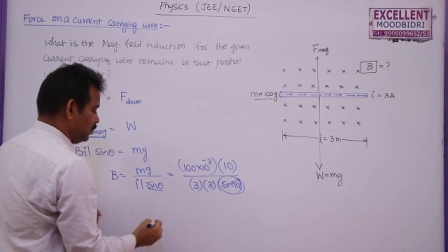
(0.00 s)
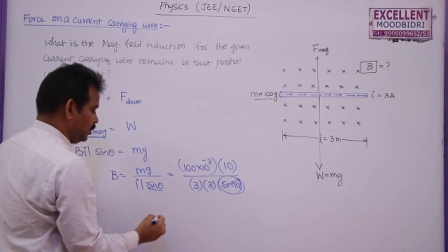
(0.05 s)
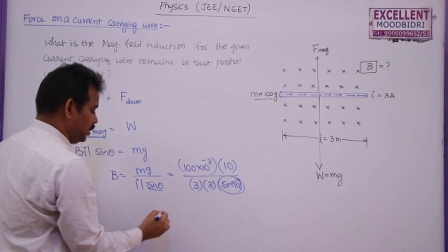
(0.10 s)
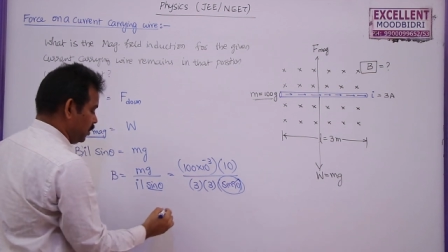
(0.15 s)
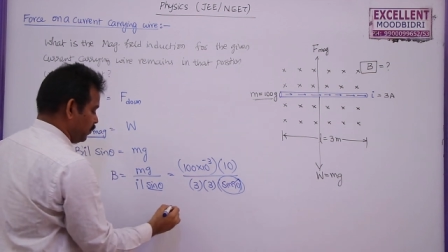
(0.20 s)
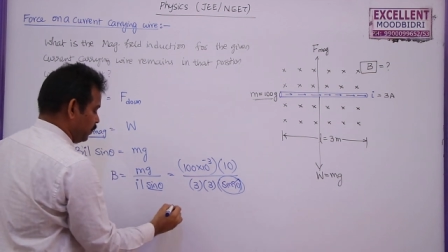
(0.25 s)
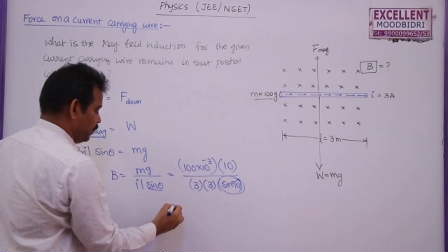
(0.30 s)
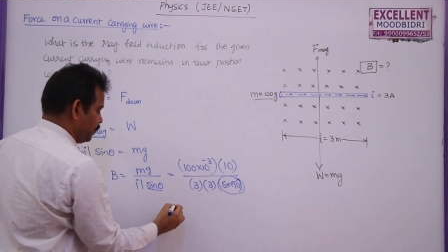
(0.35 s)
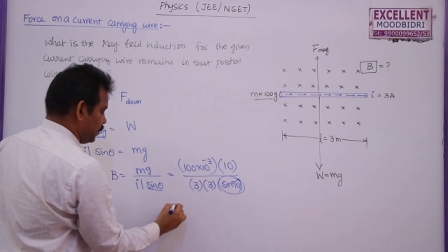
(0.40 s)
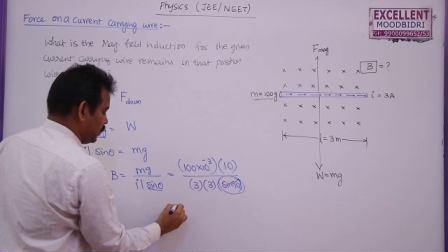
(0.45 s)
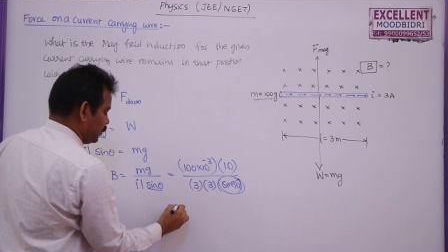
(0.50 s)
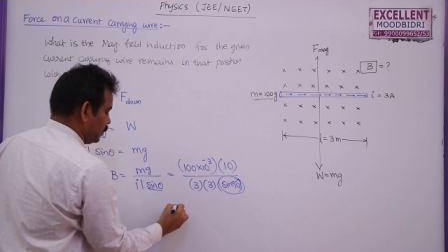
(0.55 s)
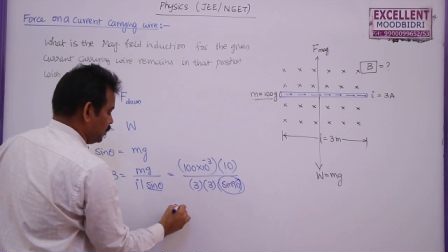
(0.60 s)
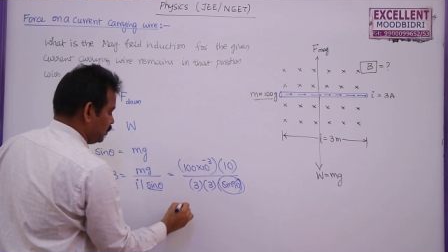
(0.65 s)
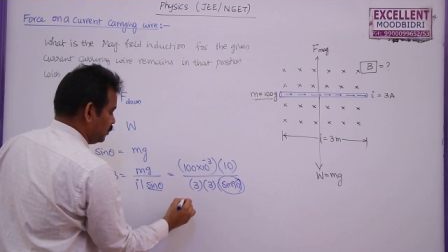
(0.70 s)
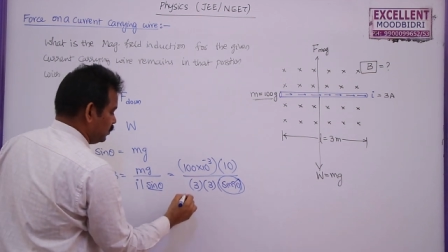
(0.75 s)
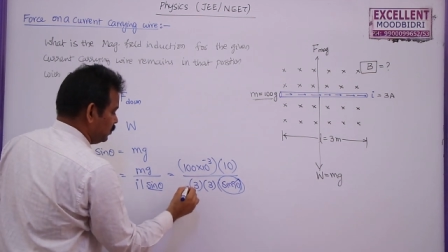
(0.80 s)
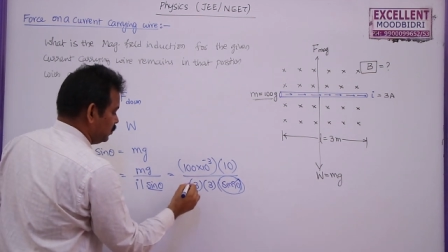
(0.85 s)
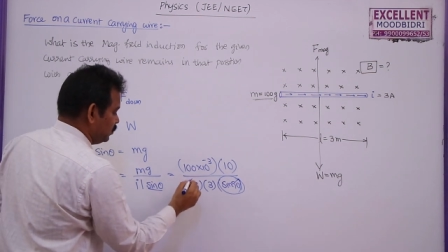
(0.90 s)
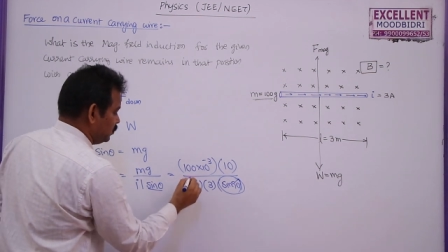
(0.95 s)
now
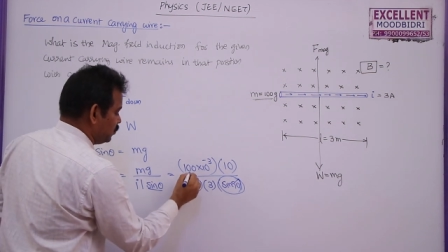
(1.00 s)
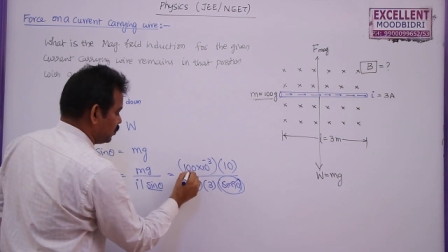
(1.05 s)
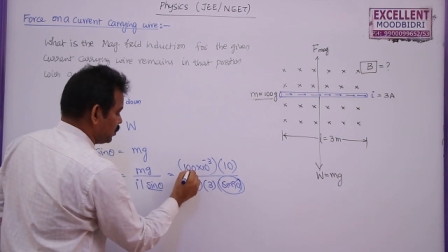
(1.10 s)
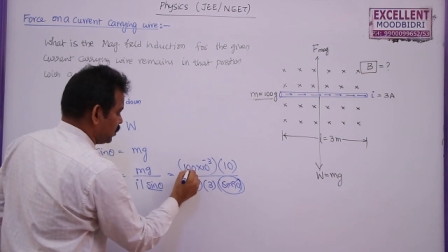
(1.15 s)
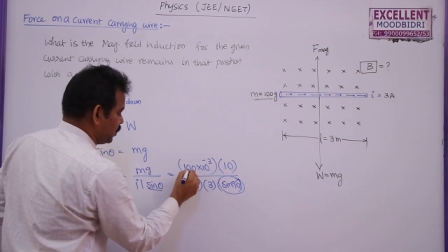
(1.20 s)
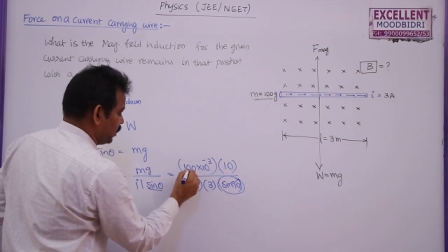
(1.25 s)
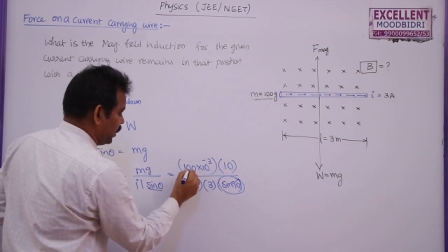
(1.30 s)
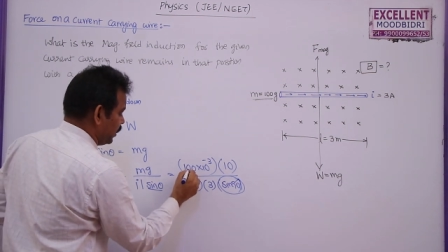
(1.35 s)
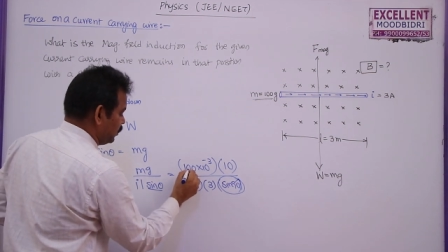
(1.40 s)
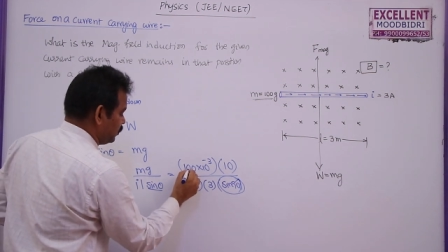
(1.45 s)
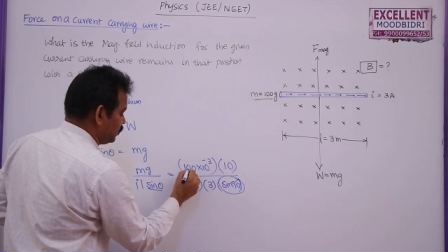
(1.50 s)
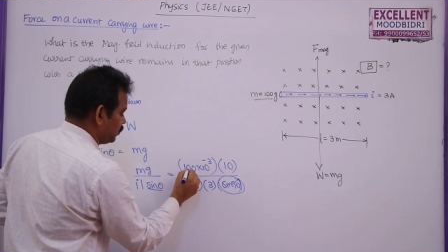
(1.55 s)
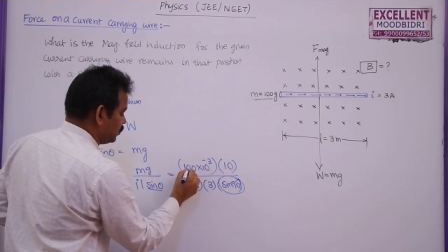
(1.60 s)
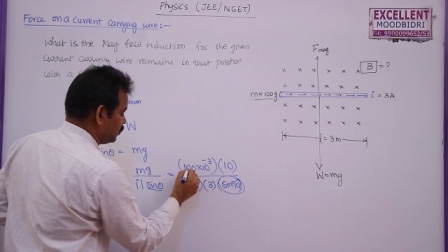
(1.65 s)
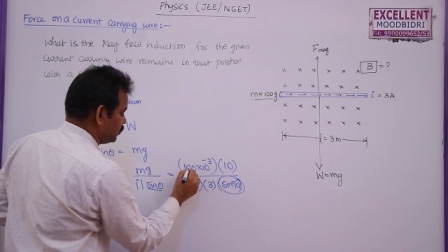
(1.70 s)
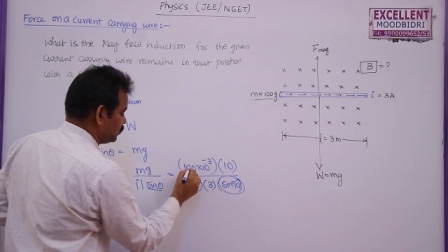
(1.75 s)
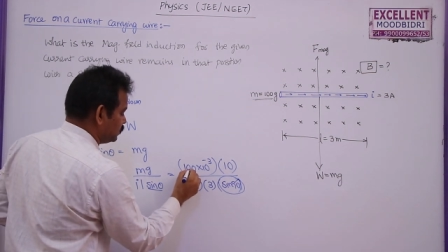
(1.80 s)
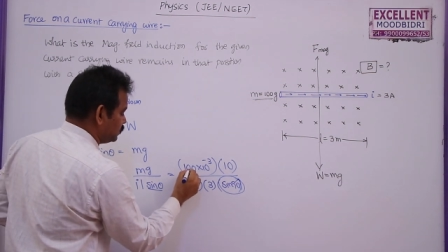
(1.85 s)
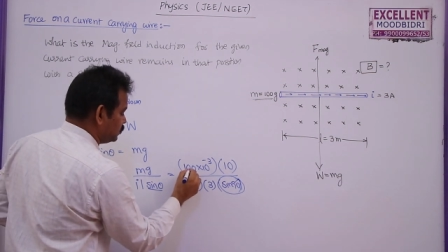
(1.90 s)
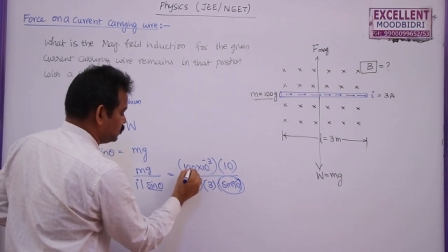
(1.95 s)
you can write
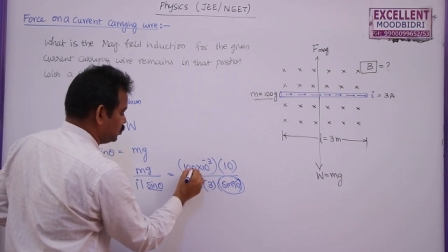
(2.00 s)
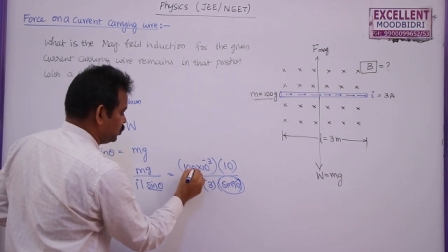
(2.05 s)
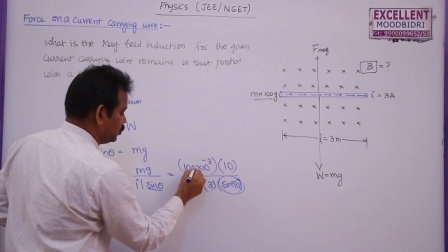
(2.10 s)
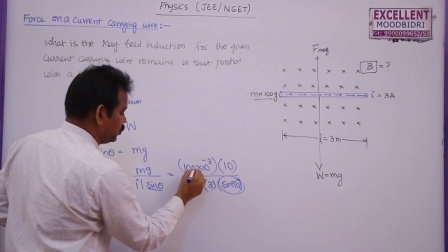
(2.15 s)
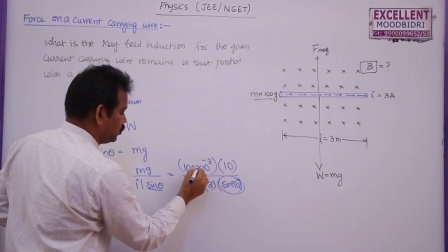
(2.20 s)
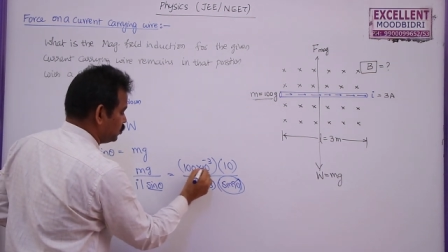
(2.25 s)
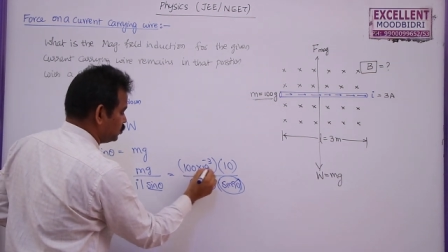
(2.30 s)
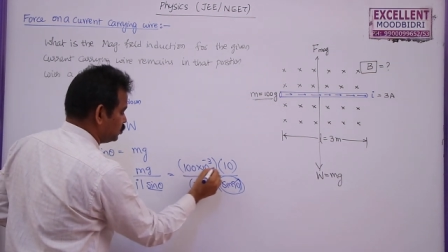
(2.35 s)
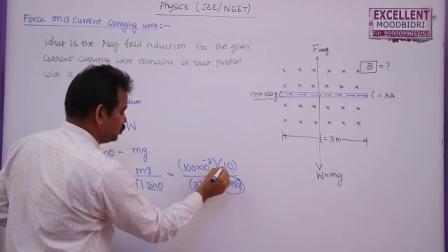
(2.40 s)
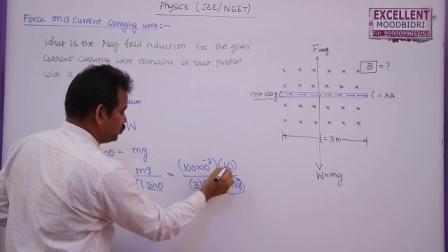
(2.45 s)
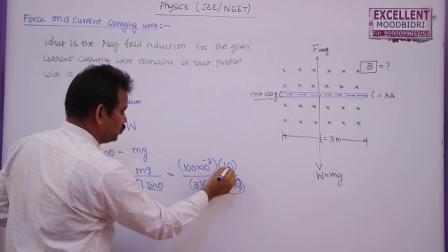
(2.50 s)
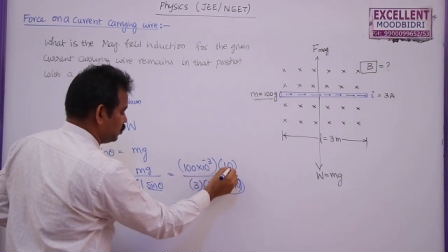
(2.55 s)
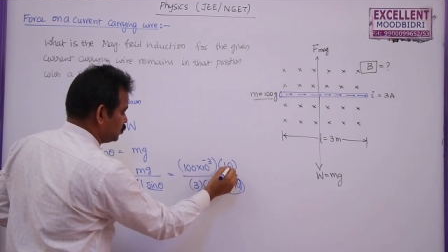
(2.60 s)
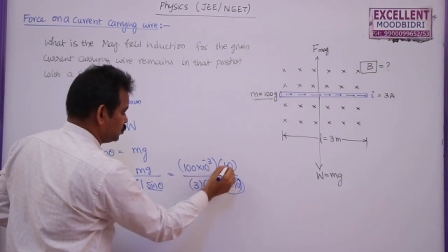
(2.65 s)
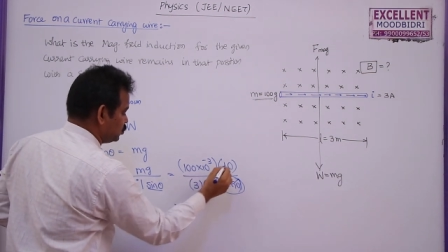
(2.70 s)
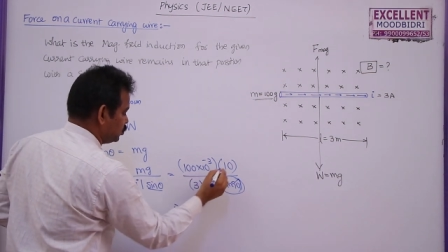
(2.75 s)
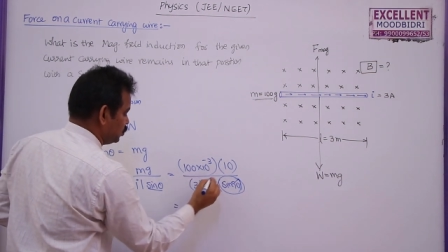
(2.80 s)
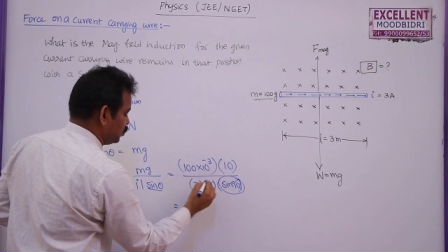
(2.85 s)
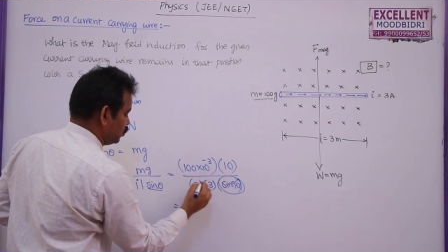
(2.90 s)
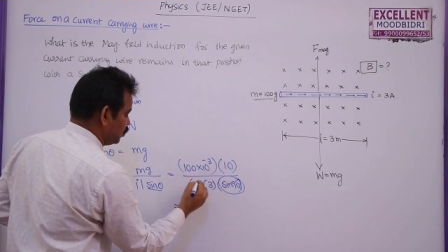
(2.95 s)
0 0
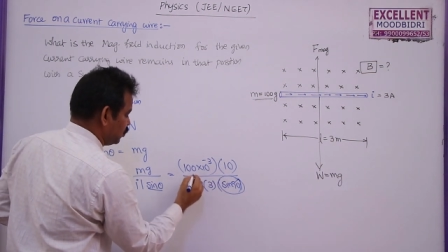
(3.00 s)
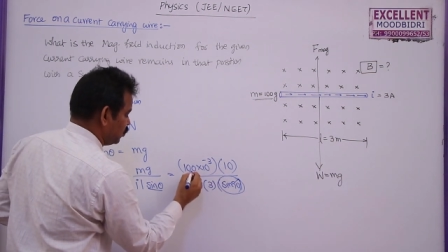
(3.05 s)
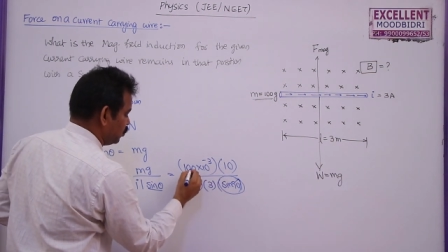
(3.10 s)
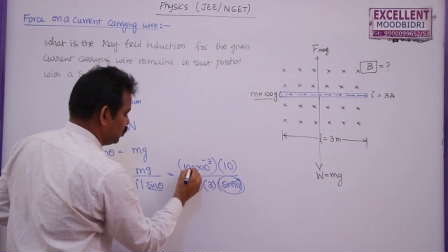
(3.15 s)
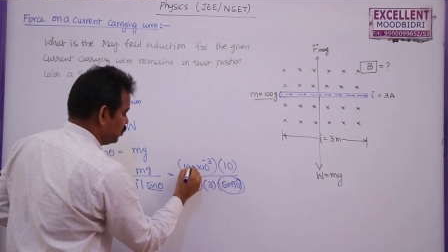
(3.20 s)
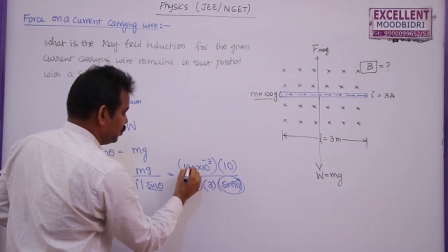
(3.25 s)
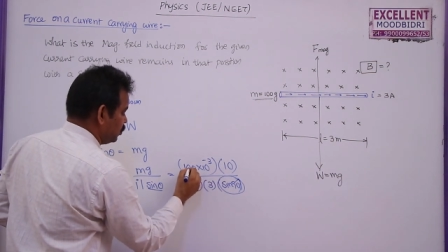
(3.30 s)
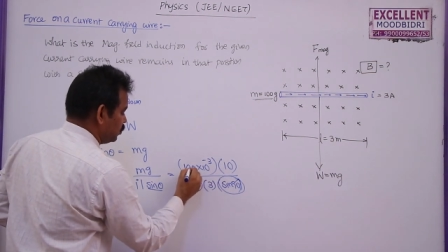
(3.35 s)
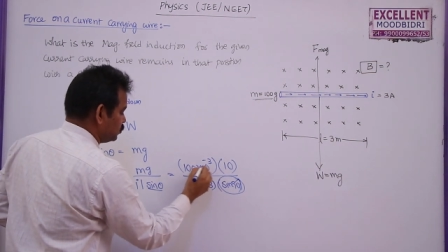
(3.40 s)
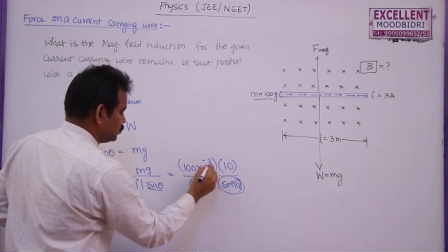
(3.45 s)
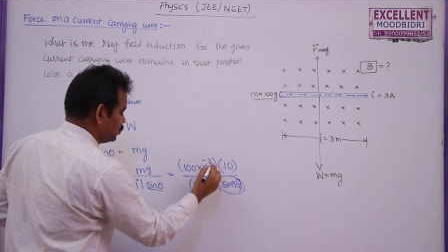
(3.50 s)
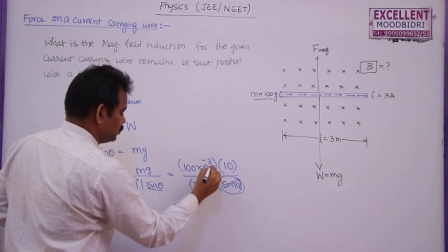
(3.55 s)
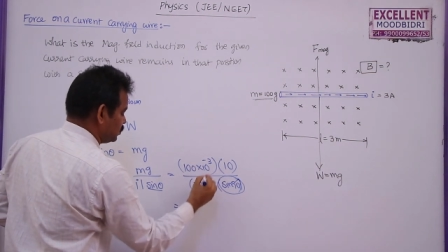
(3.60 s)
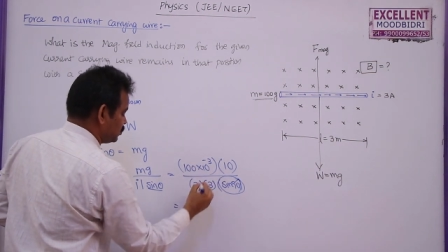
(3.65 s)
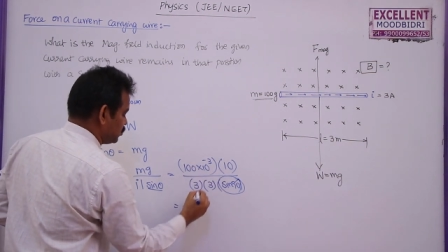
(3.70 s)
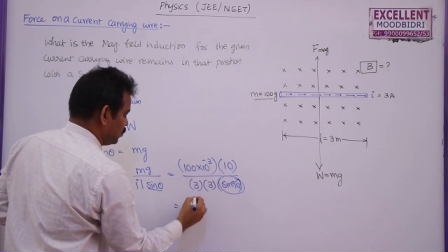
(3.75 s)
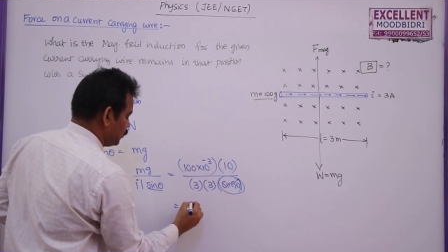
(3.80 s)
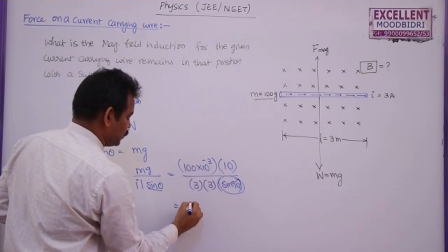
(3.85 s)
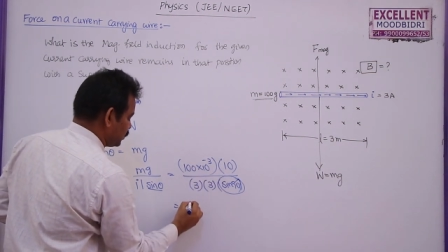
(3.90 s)
0 so this will